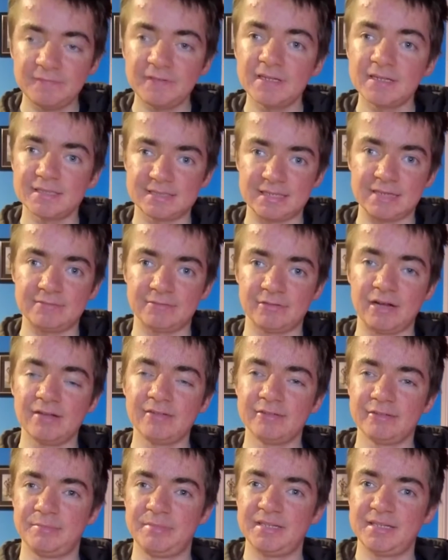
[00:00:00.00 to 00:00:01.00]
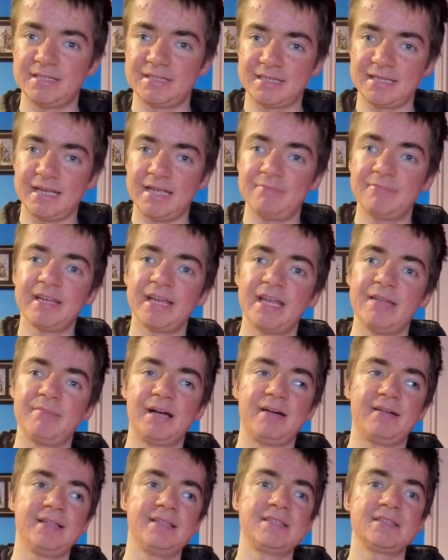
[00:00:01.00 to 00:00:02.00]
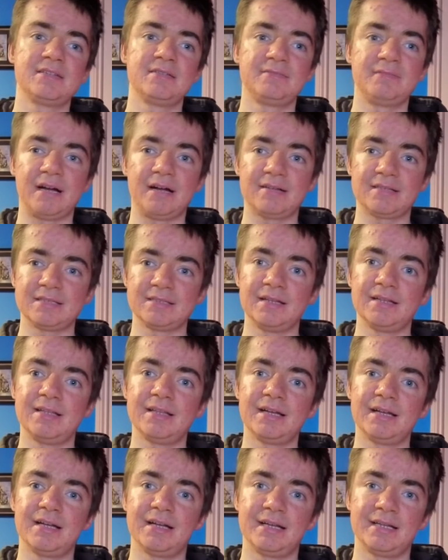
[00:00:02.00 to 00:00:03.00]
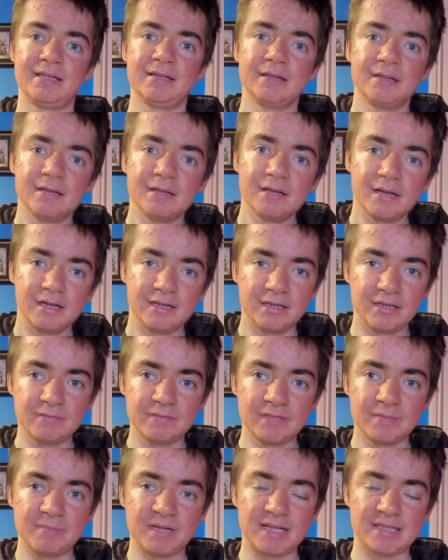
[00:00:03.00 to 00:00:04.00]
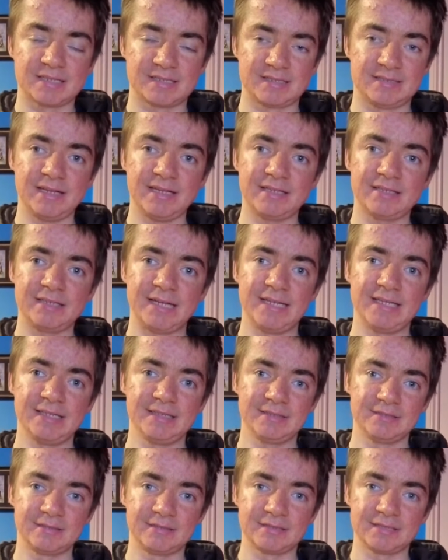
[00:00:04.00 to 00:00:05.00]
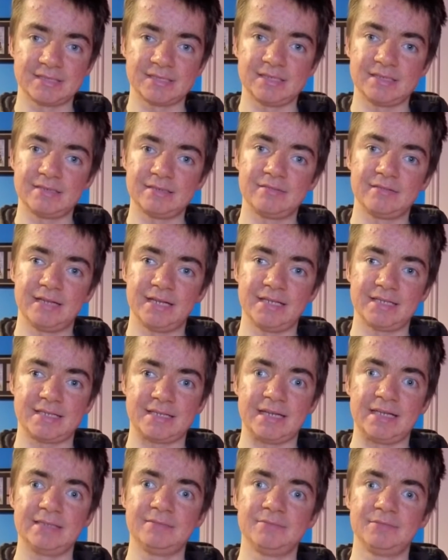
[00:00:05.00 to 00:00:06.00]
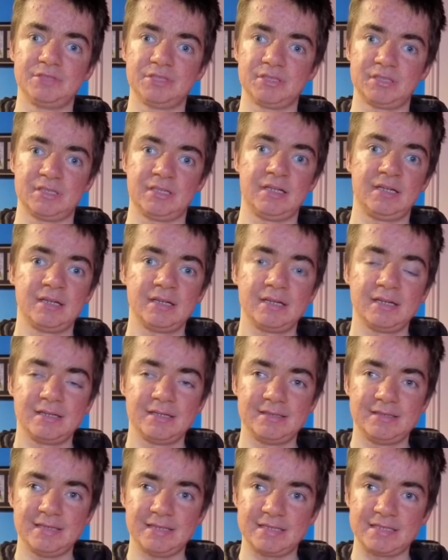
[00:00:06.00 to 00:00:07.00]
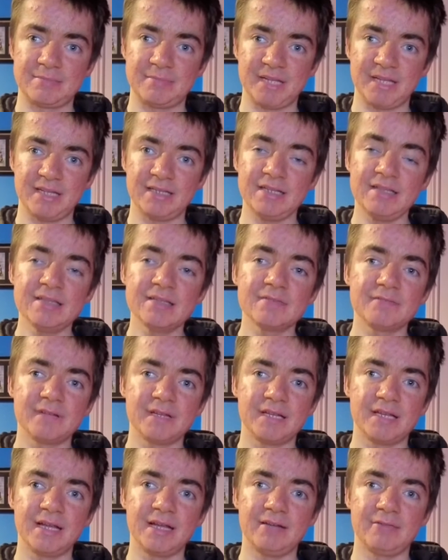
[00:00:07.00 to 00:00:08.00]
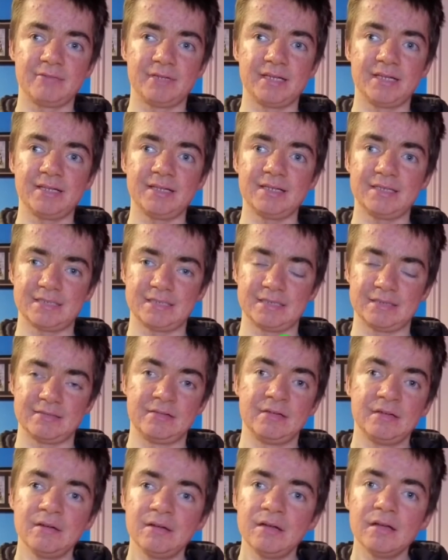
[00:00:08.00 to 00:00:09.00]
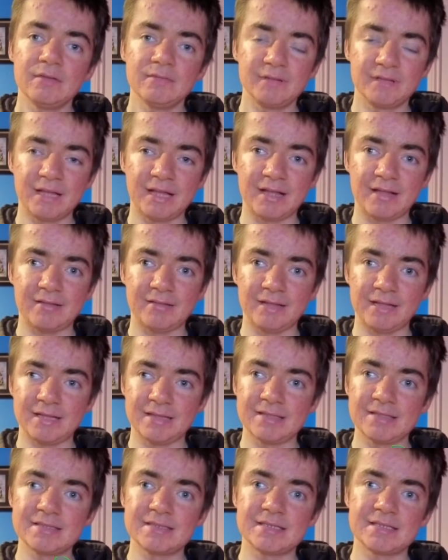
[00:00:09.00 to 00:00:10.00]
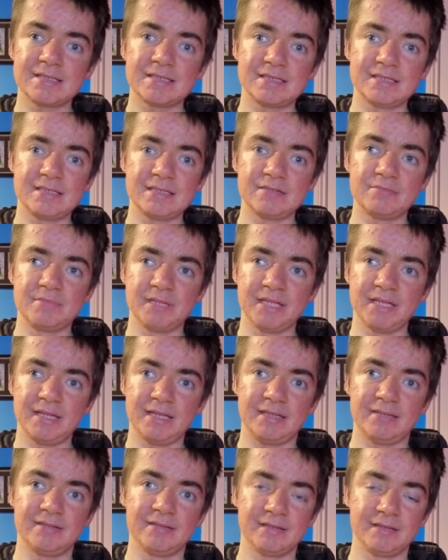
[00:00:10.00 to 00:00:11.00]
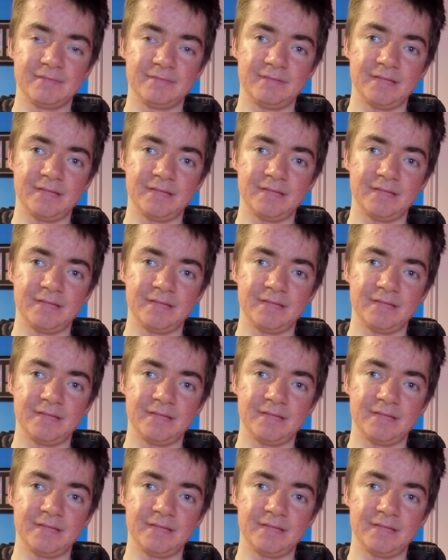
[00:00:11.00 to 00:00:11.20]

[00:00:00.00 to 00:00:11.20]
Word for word: first ever Angry Birds game came out in two thousand nine, and over the past decade or so, it's kind of just disappeared into thin air, really. So for that land to still be in a